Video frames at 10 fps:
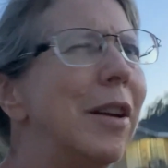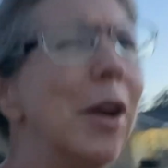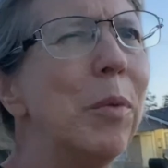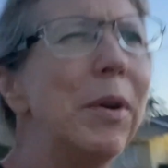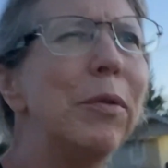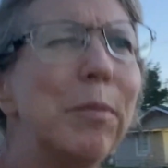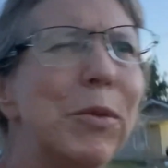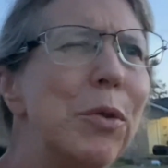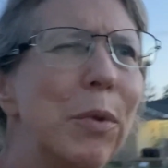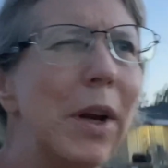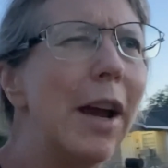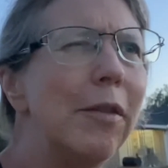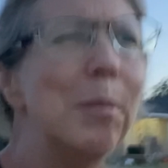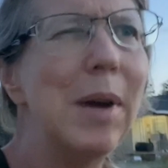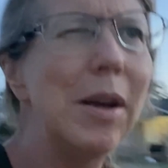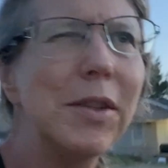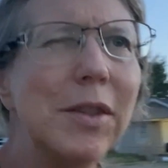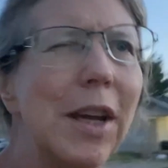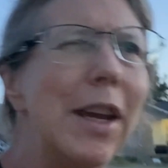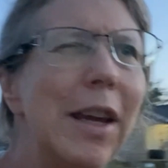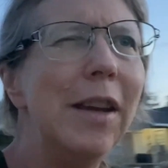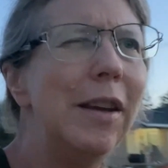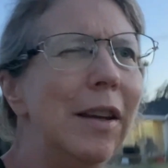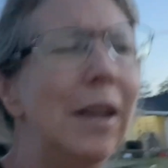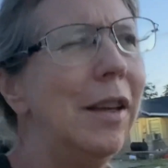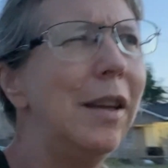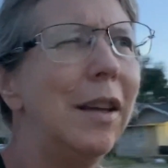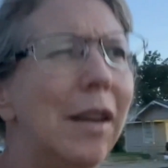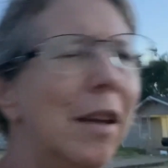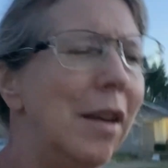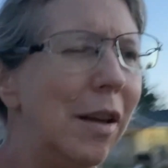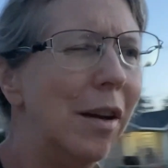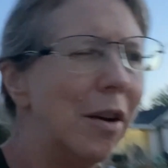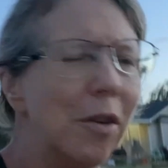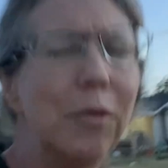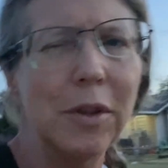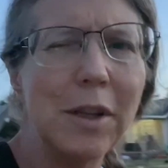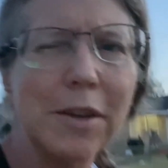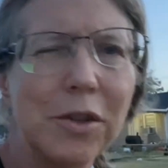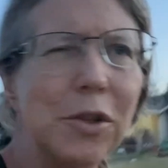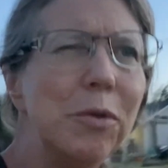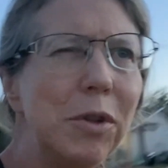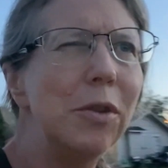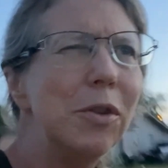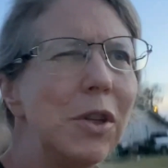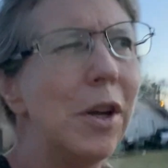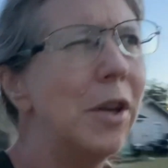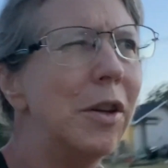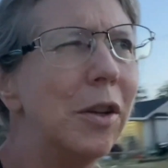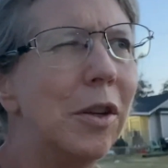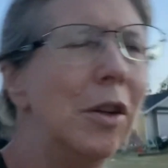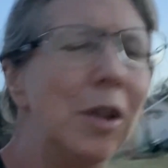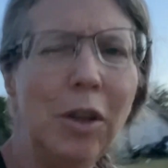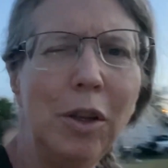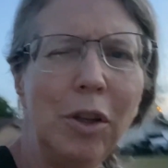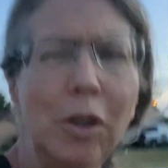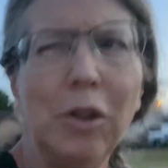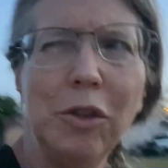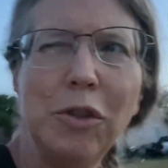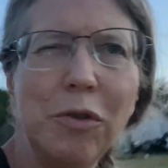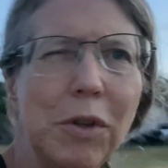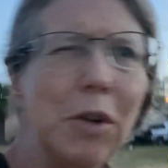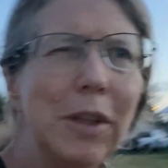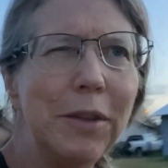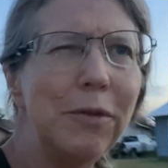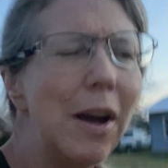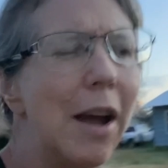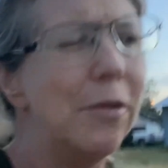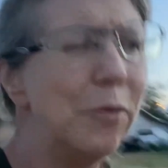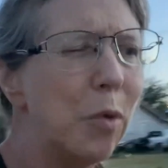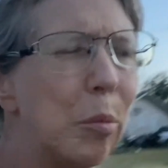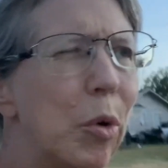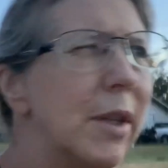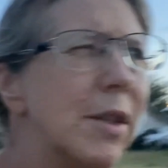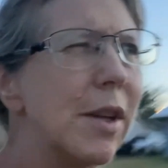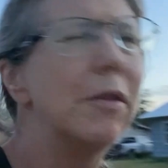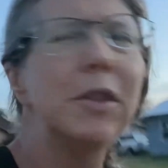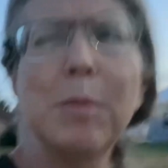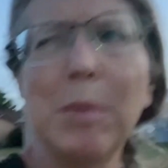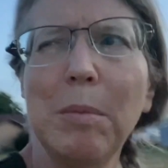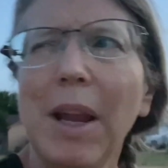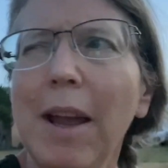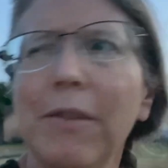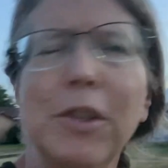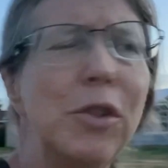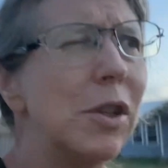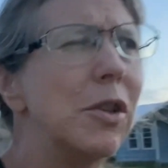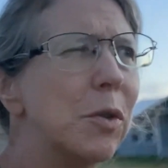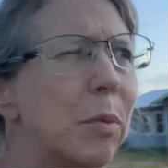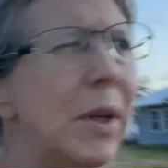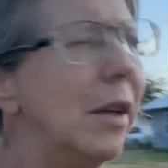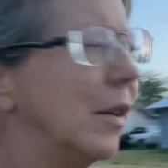I went from 2.5 miles a day for the last 2 years to nearly 5, 4.7 has been my average this week.